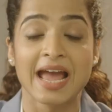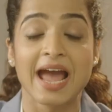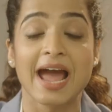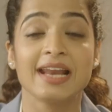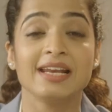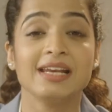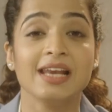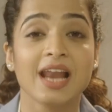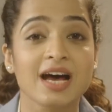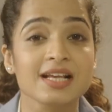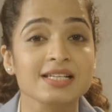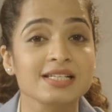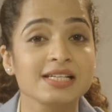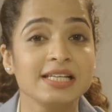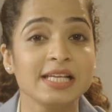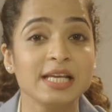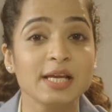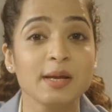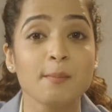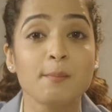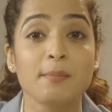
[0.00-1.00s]
And
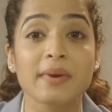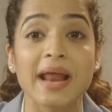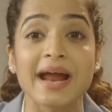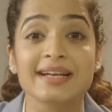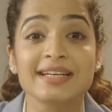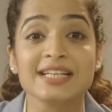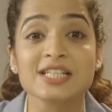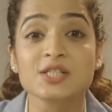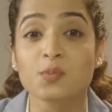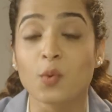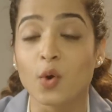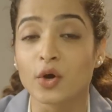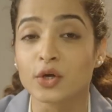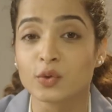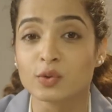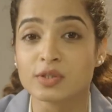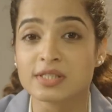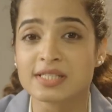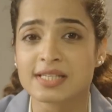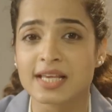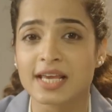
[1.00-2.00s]
lastly, practice what
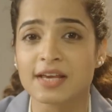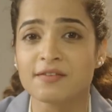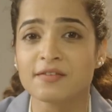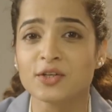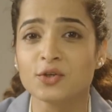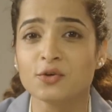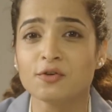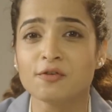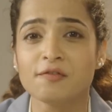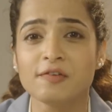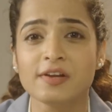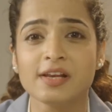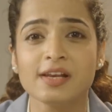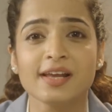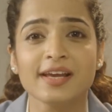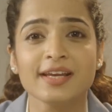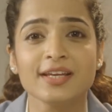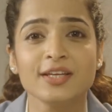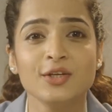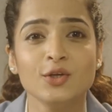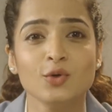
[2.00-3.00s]
you'll say when you feel
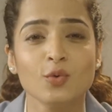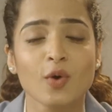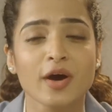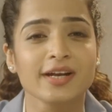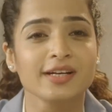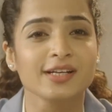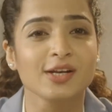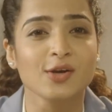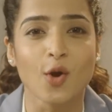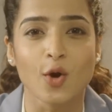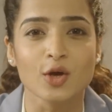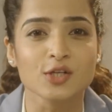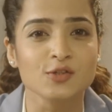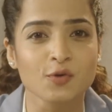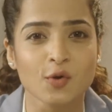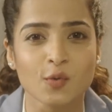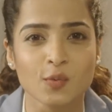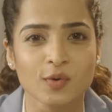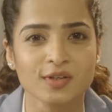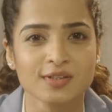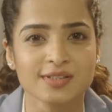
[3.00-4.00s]
like you are at a loss
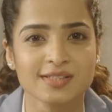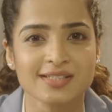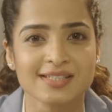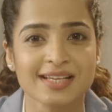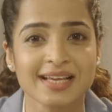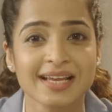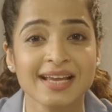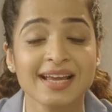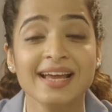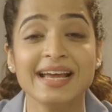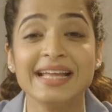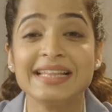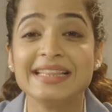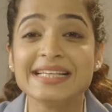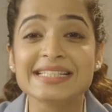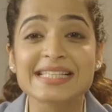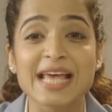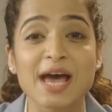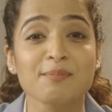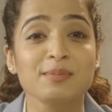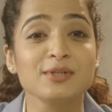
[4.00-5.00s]
for words.
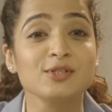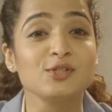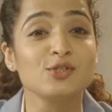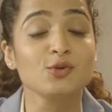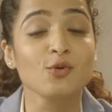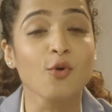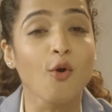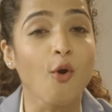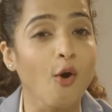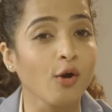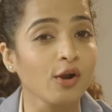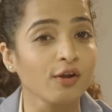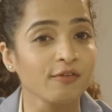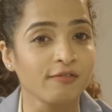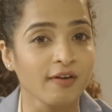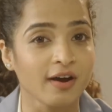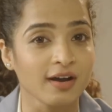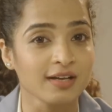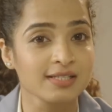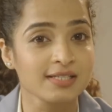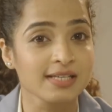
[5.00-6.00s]
This happens to all of
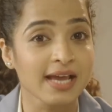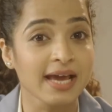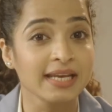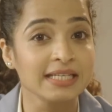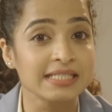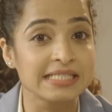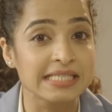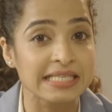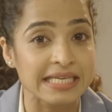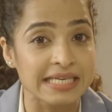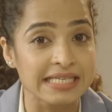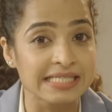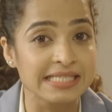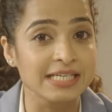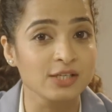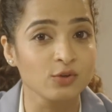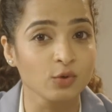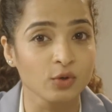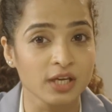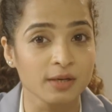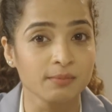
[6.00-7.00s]
us, and it's easy
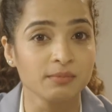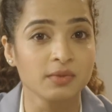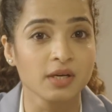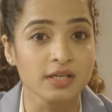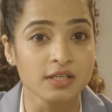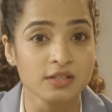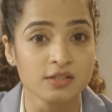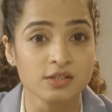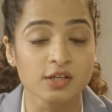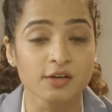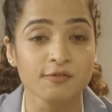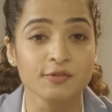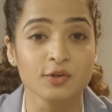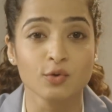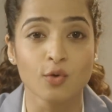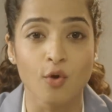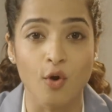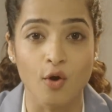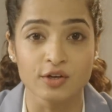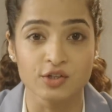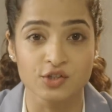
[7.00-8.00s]
to keep the interview
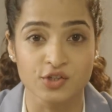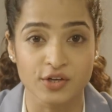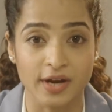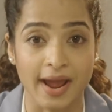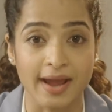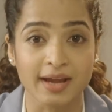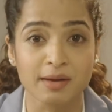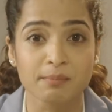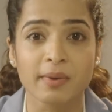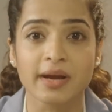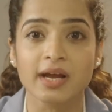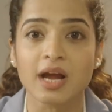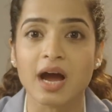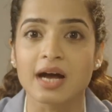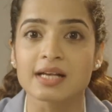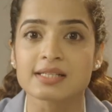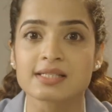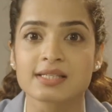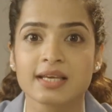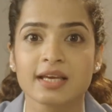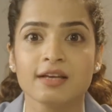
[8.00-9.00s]
on track by
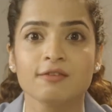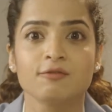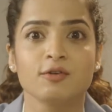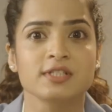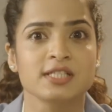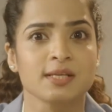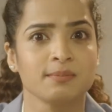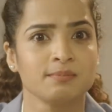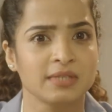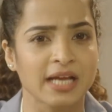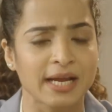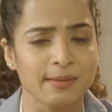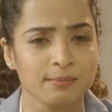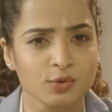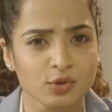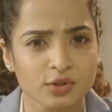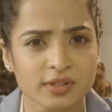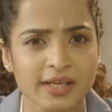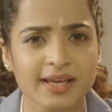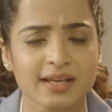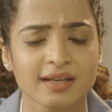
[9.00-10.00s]
asking for some time
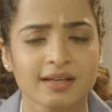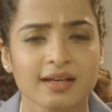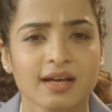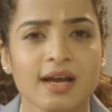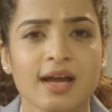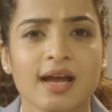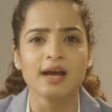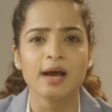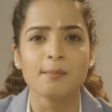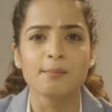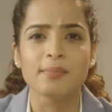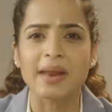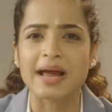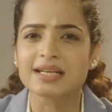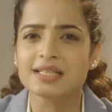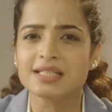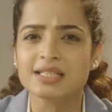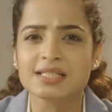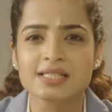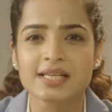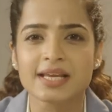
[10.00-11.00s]
to think.
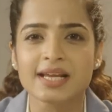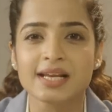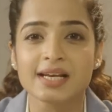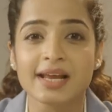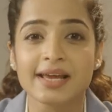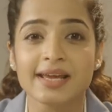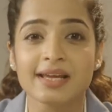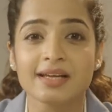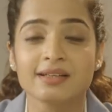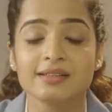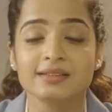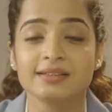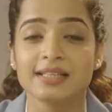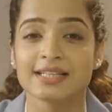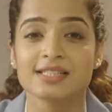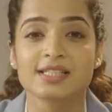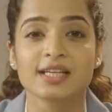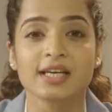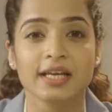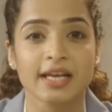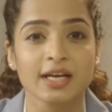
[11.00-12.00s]
Practice saying, like,
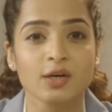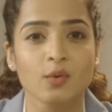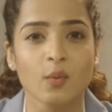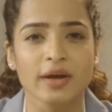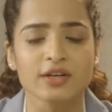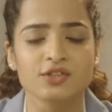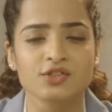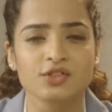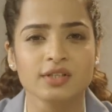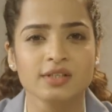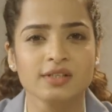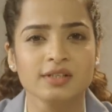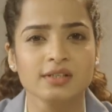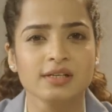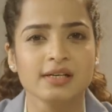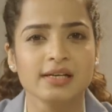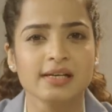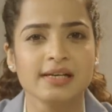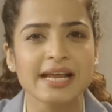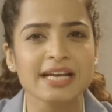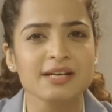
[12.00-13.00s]
that's a great question.
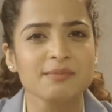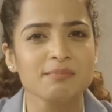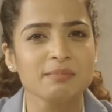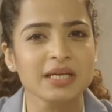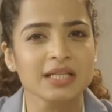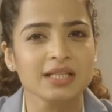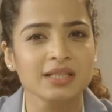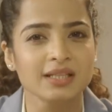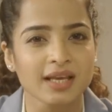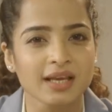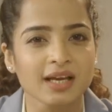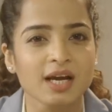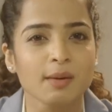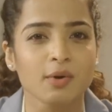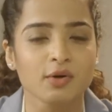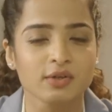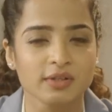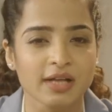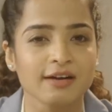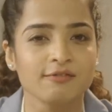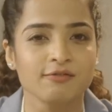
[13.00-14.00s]
Let me think
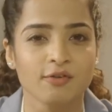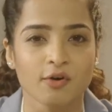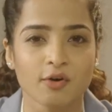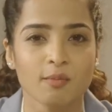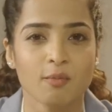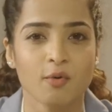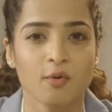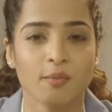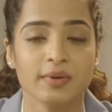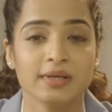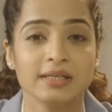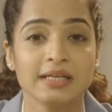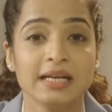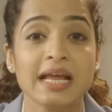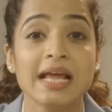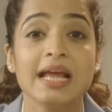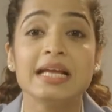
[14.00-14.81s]
about that for a moment.